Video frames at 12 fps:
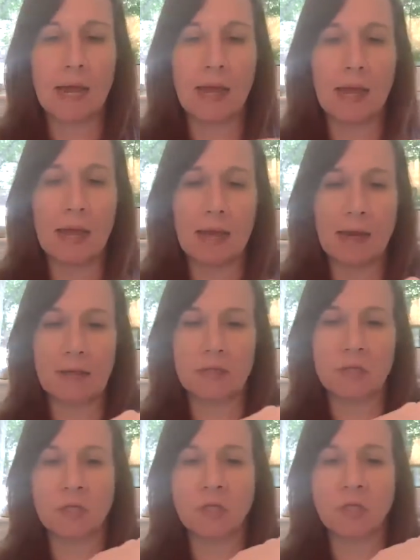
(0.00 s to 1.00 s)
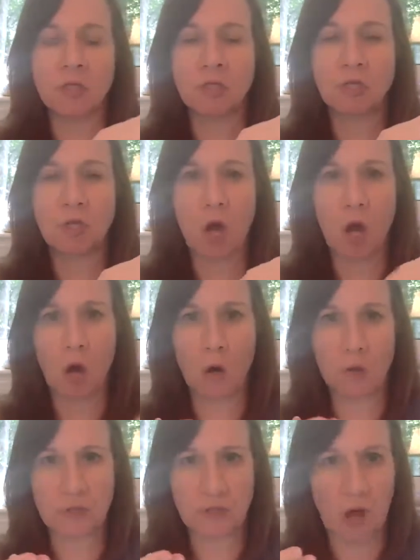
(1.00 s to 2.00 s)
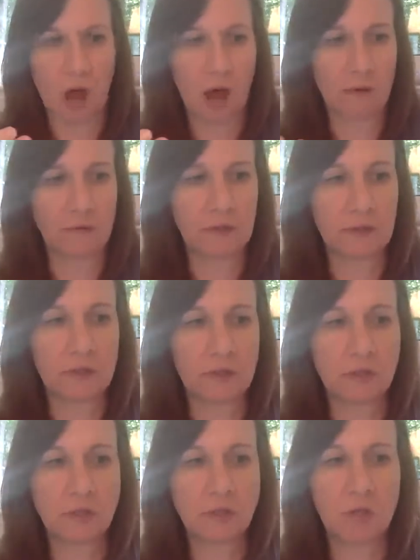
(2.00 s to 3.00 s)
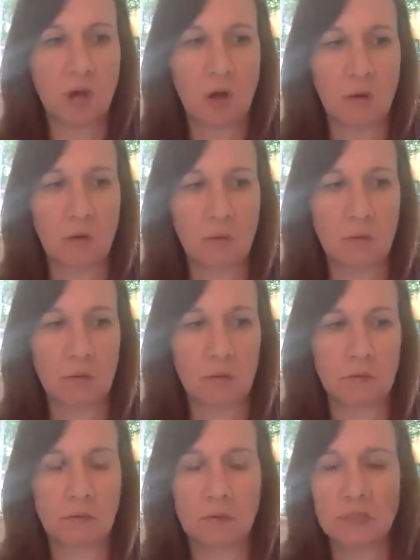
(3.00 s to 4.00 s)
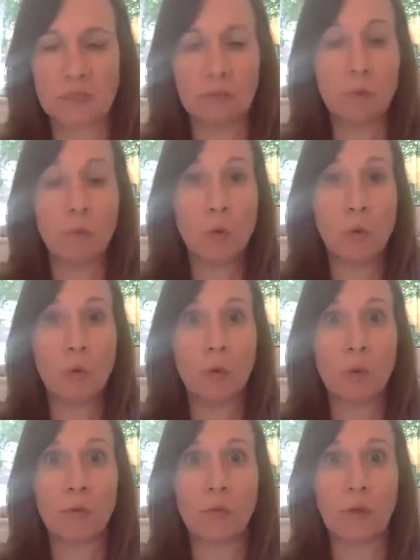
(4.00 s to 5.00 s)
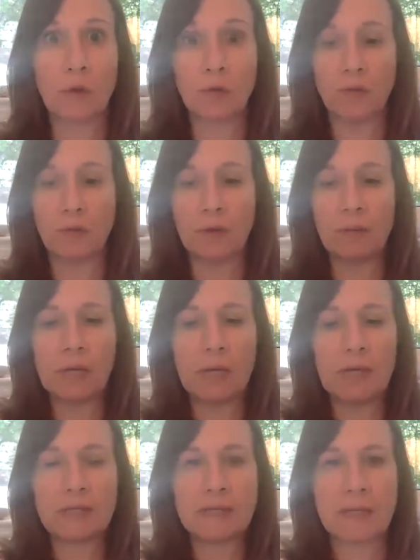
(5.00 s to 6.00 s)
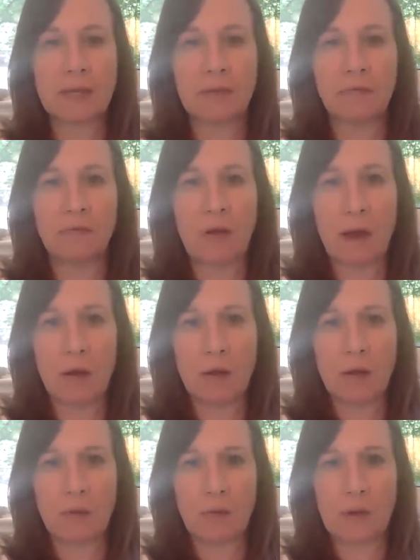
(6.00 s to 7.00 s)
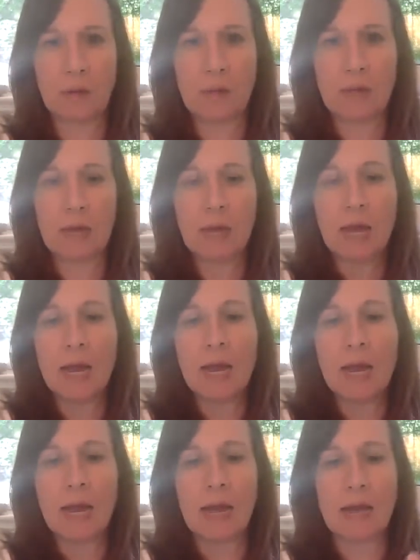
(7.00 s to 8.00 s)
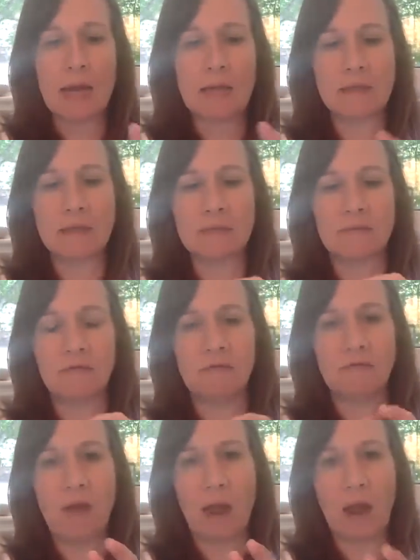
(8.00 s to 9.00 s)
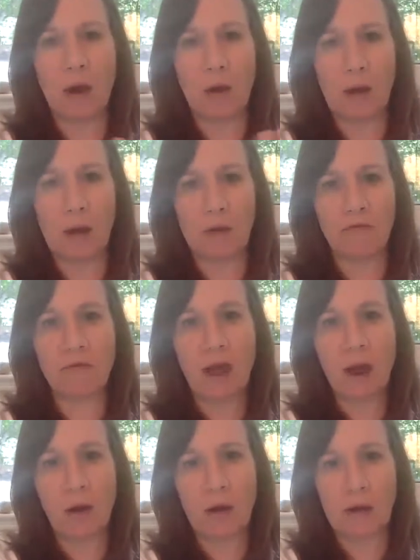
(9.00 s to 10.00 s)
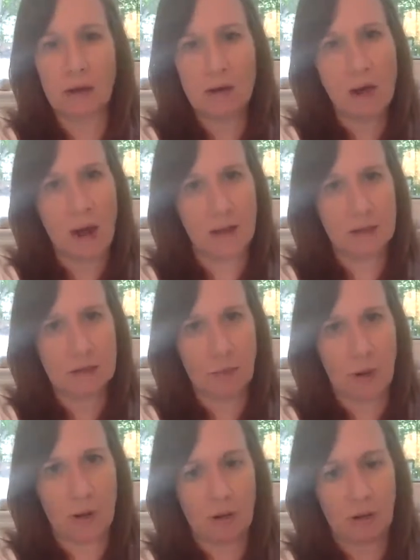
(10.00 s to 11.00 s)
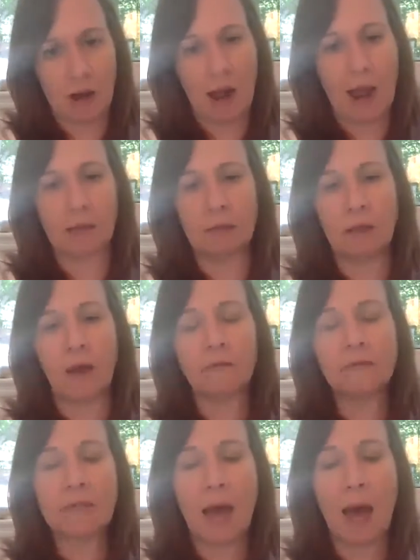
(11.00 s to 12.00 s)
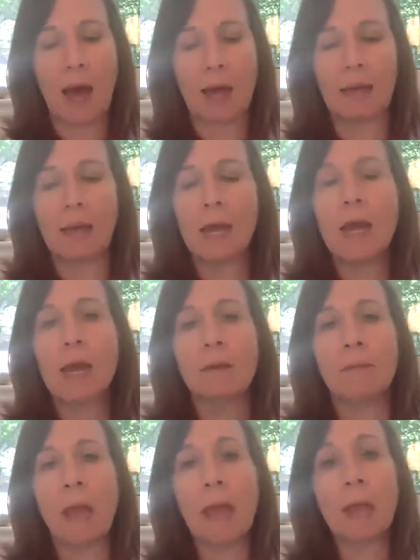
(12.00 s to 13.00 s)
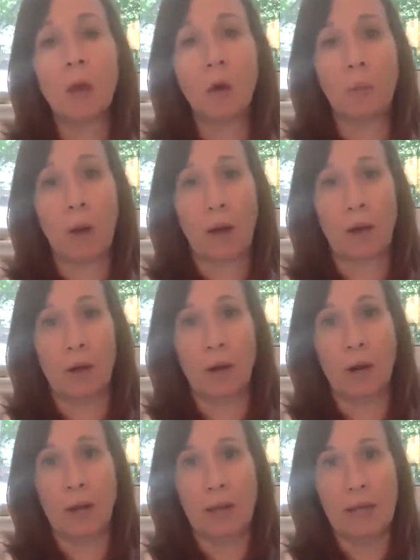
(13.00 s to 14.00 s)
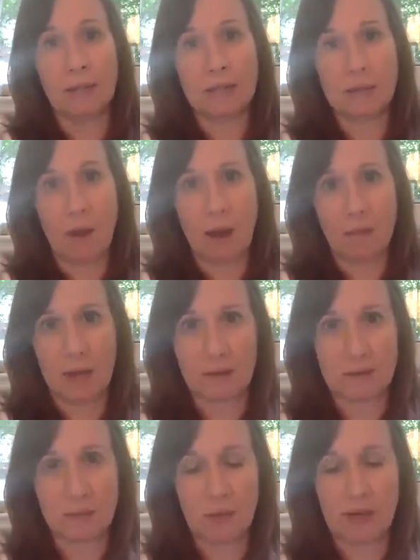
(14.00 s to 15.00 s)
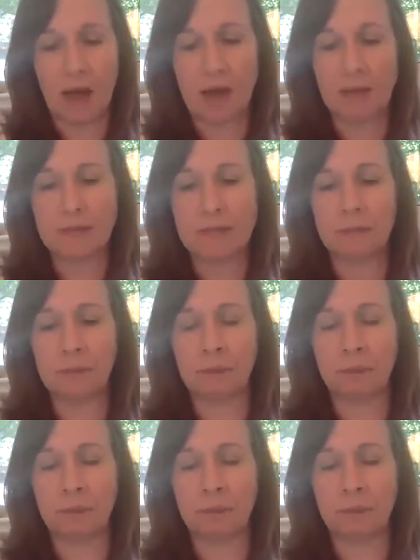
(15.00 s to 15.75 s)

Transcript: it is so soft. It is so smooth and creamy. It's like very creamy. It is a very nice butter. I love to add mango butter into my mix because